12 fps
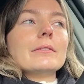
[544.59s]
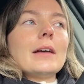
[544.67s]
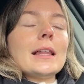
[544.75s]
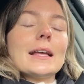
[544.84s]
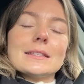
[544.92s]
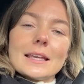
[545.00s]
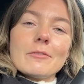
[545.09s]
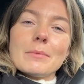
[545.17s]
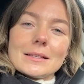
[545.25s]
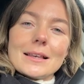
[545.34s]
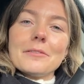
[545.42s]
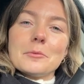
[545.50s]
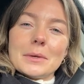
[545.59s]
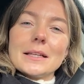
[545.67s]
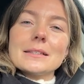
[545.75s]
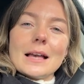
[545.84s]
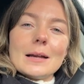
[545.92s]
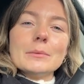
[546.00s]
I like to give myself a bit of
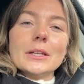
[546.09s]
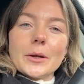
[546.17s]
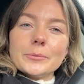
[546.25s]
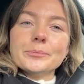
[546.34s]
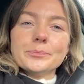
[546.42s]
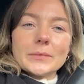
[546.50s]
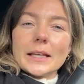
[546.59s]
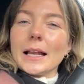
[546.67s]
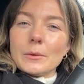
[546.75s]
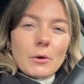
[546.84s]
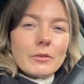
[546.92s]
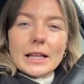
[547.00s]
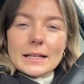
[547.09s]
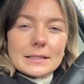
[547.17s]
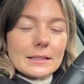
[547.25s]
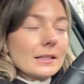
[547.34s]
time, you know? Can anyone relate to